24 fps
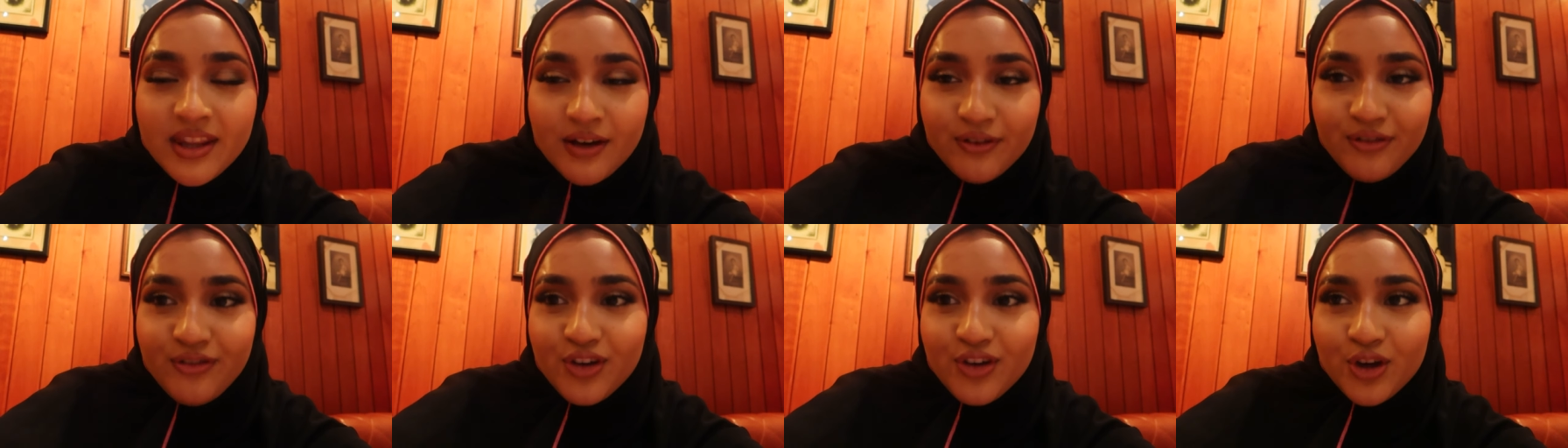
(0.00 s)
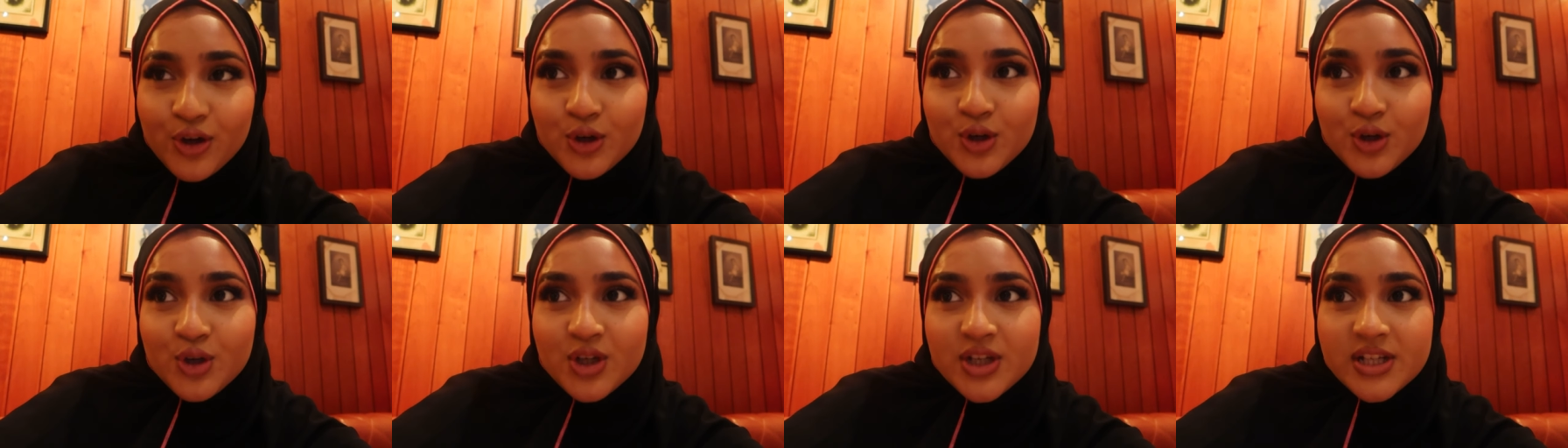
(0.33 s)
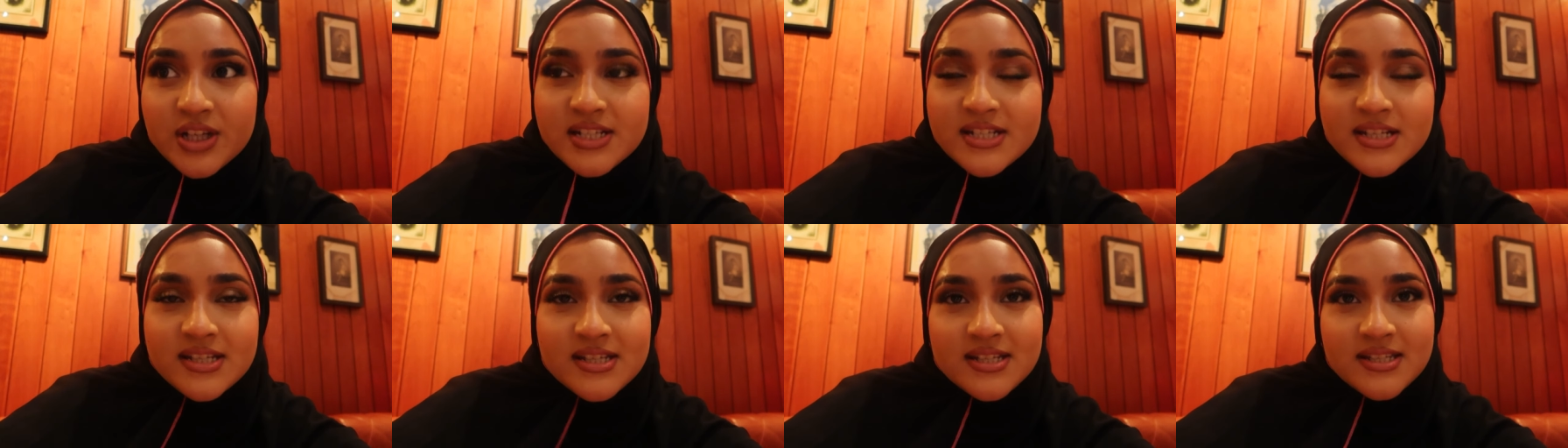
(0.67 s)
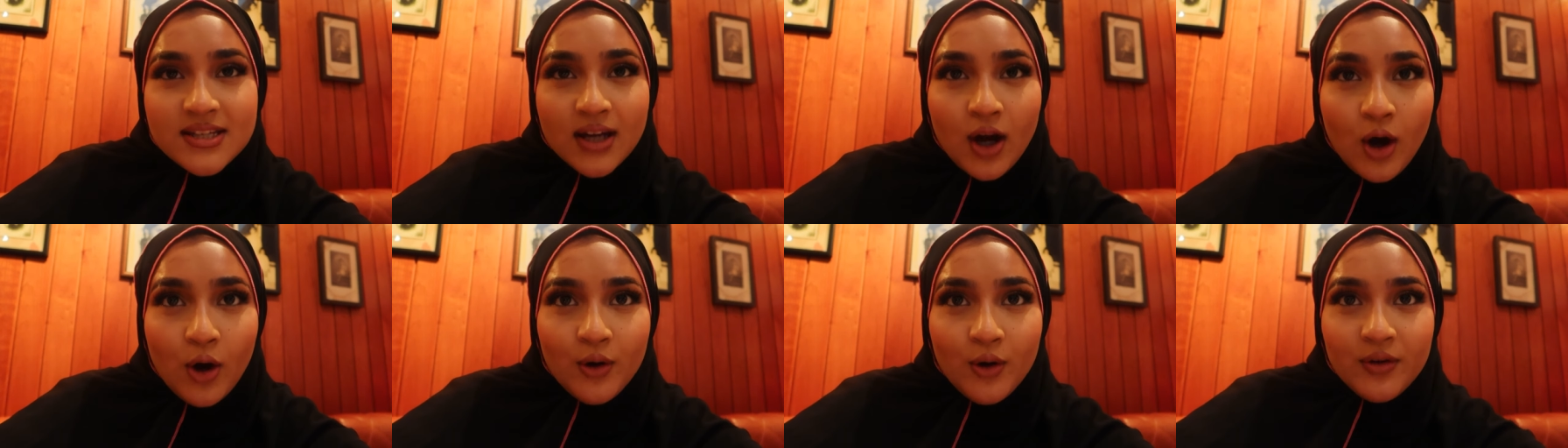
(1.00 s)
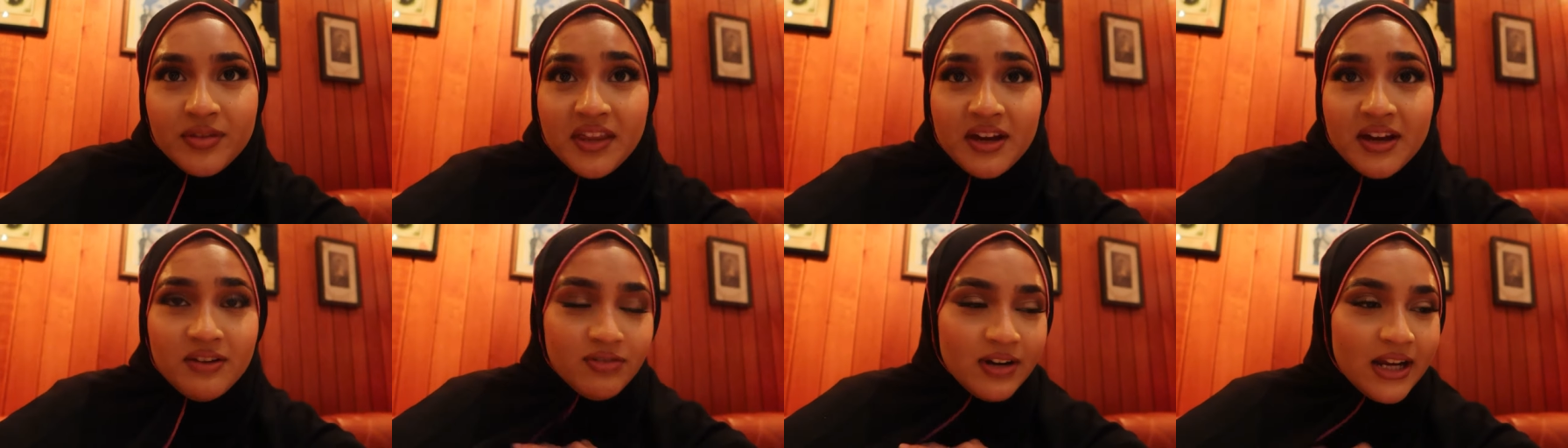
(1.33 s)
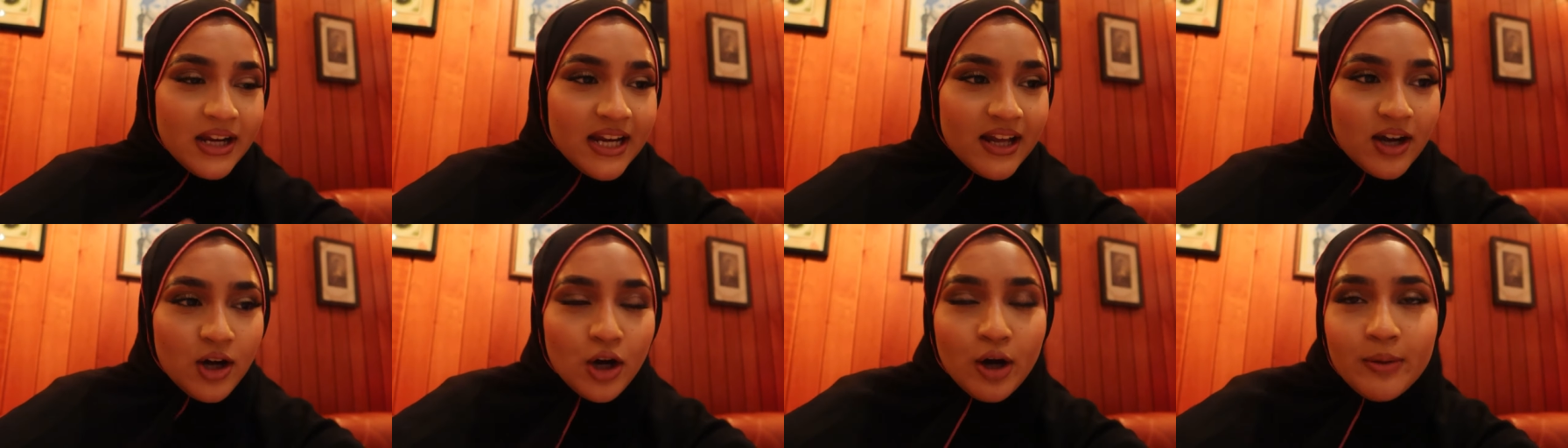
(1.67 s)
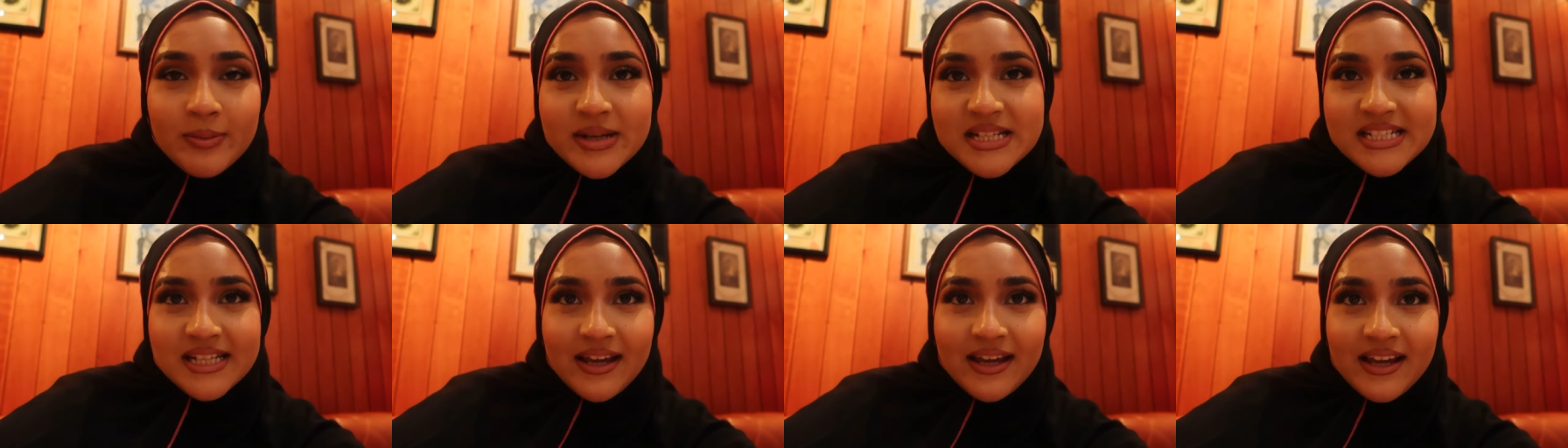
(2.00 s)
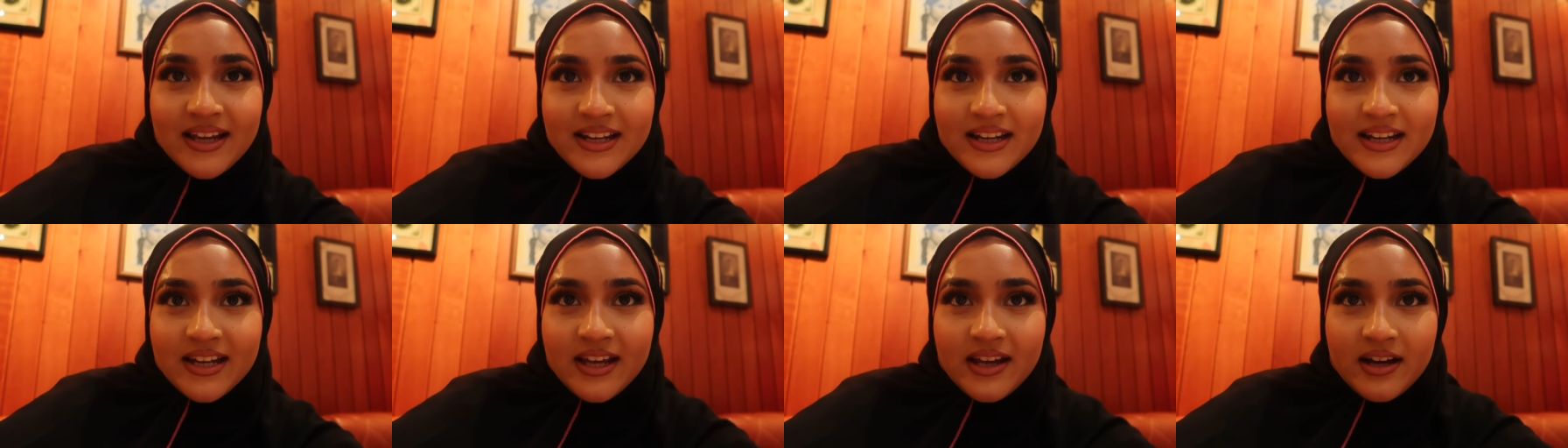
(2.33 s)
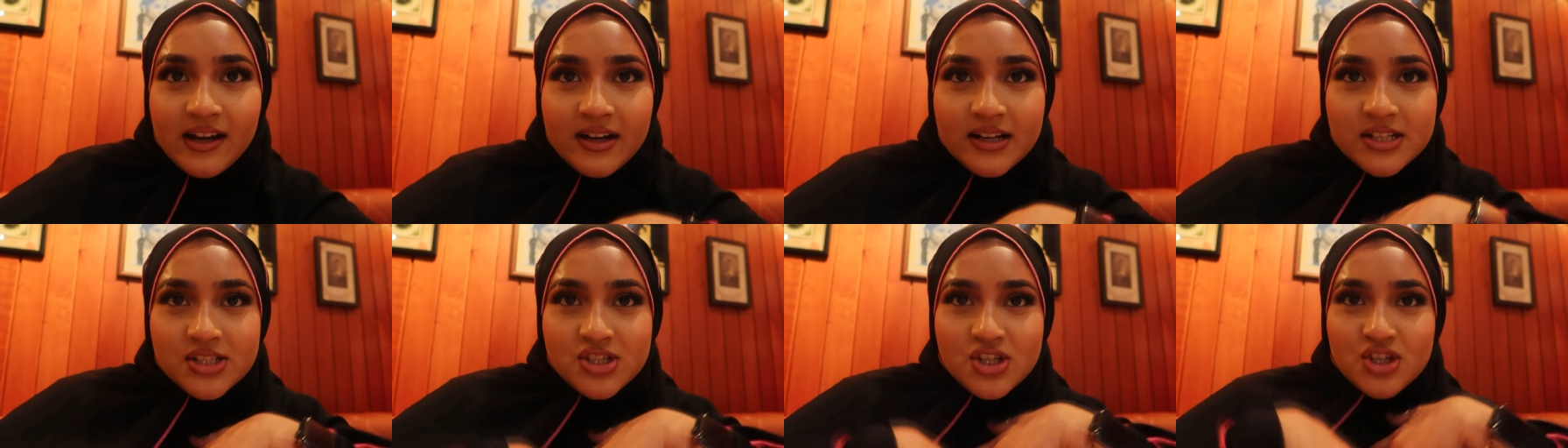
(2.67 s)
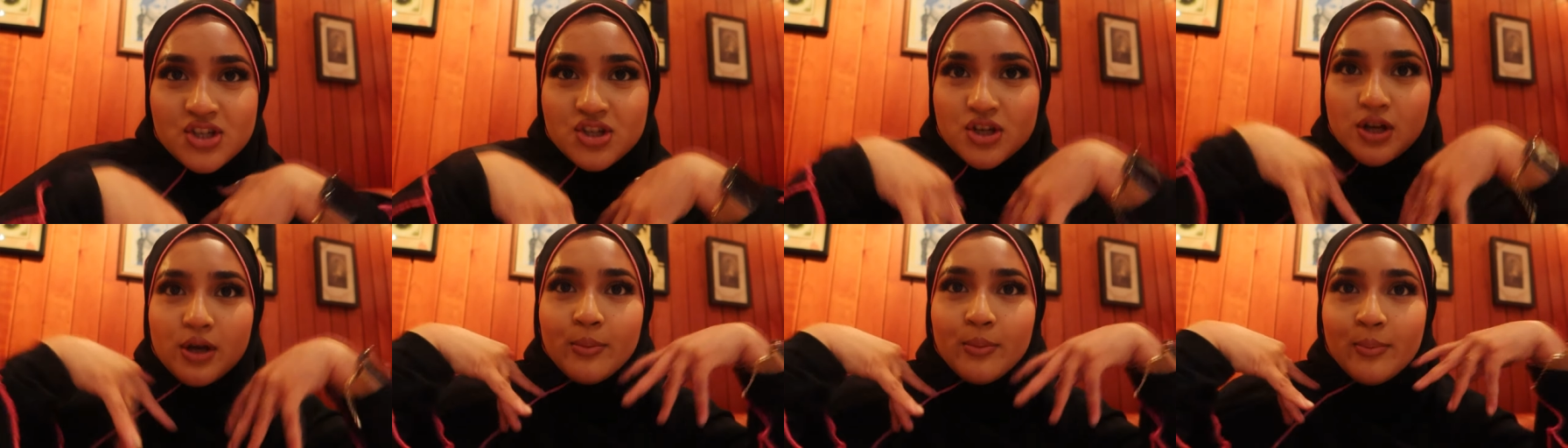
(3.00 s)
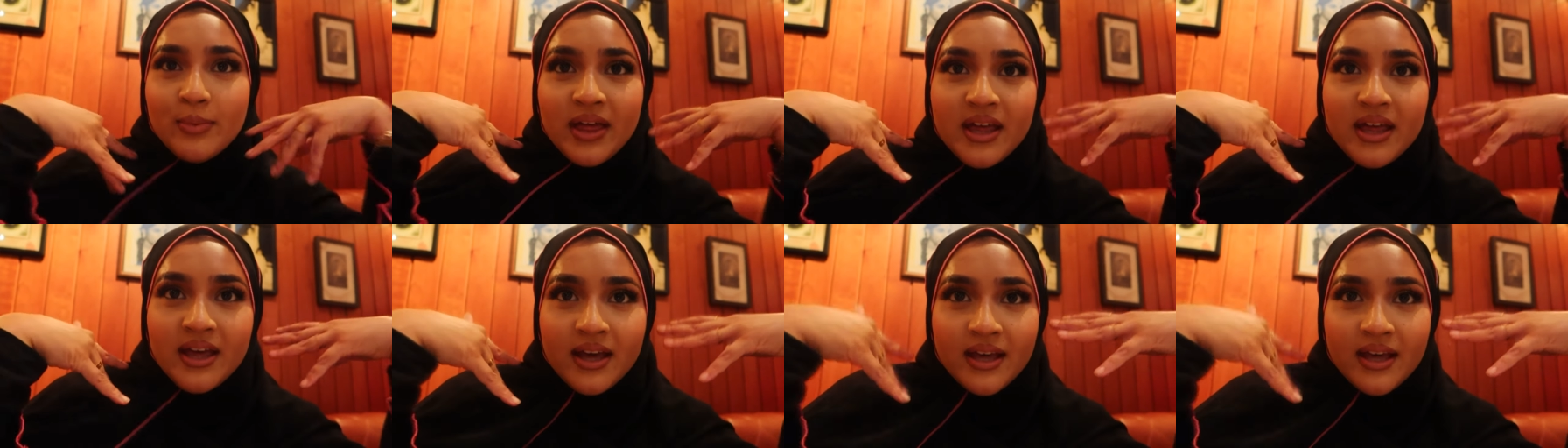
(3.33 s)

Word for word: the food, so they're really accommodating here in Dishoom.